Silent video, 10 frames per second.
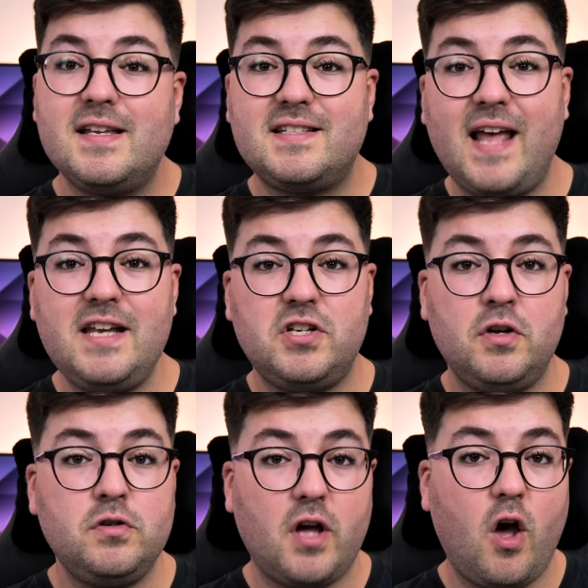Stay
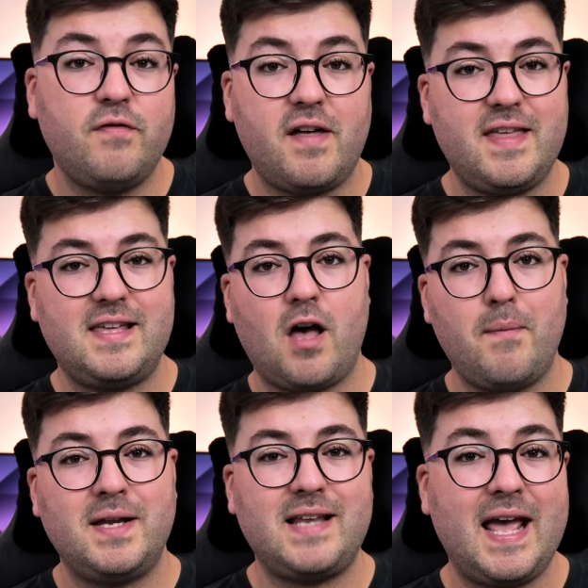tuned over the
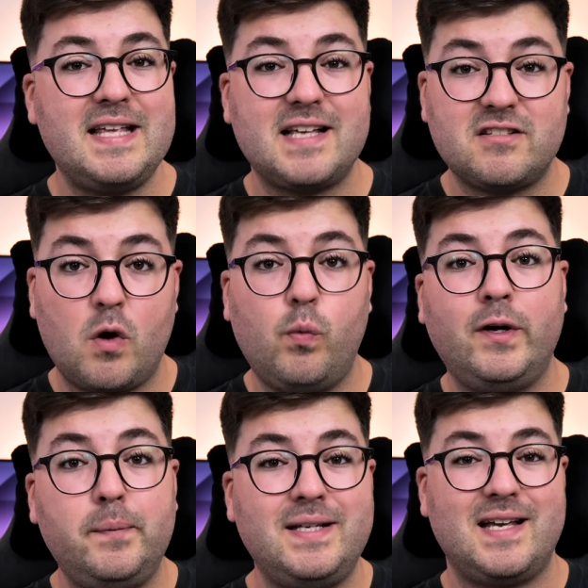coming days as I
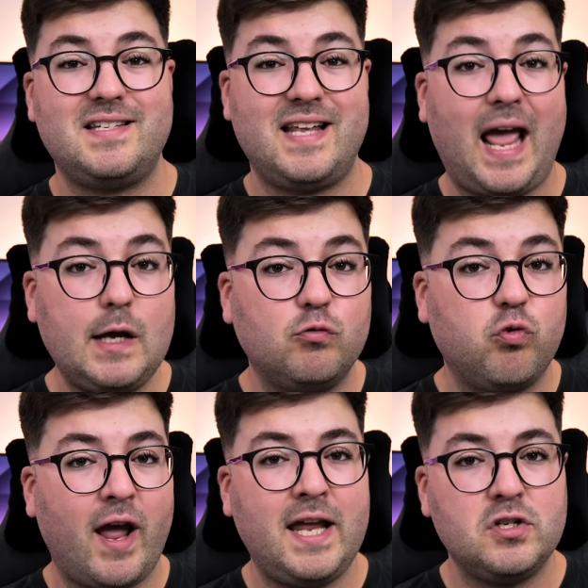will be testing a
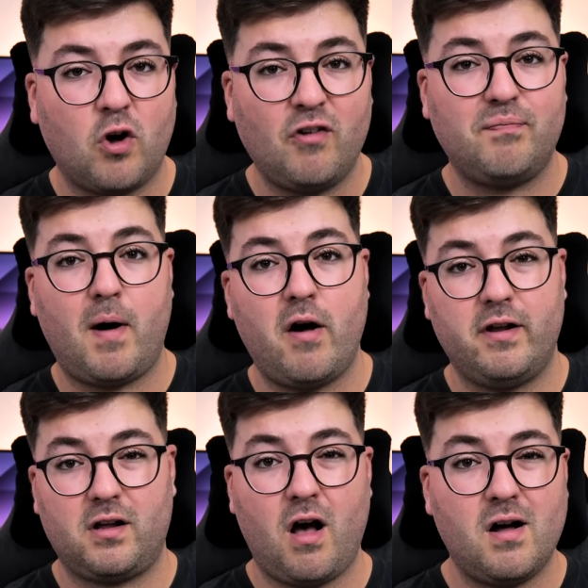range of
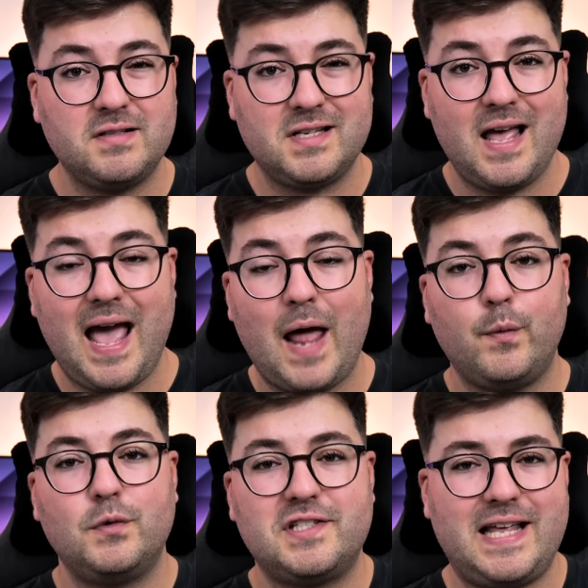partner cards, and
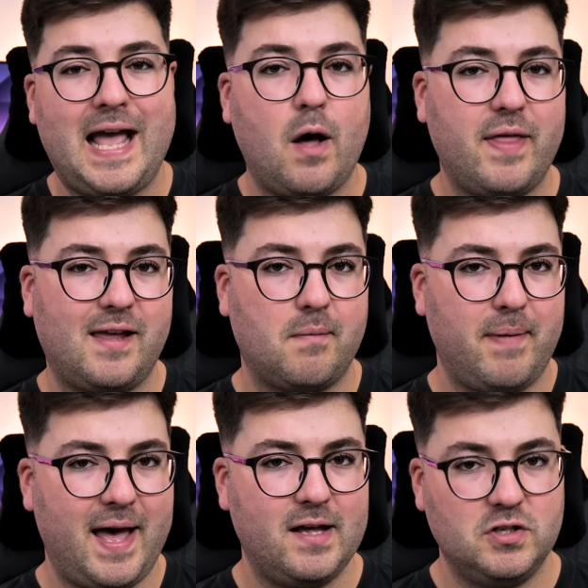we'll see how they
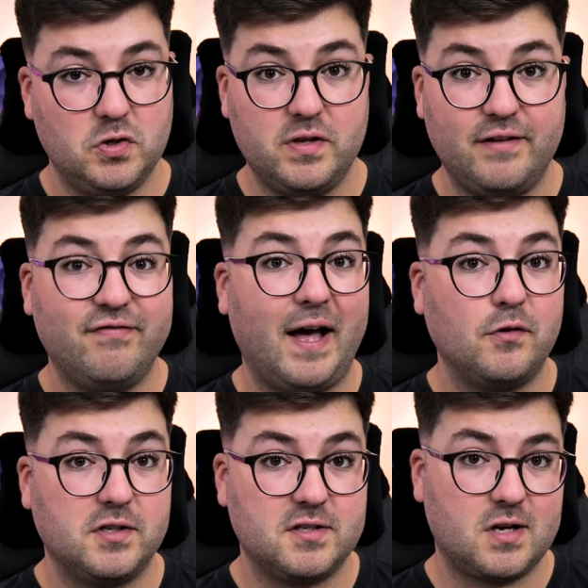compare to the Founders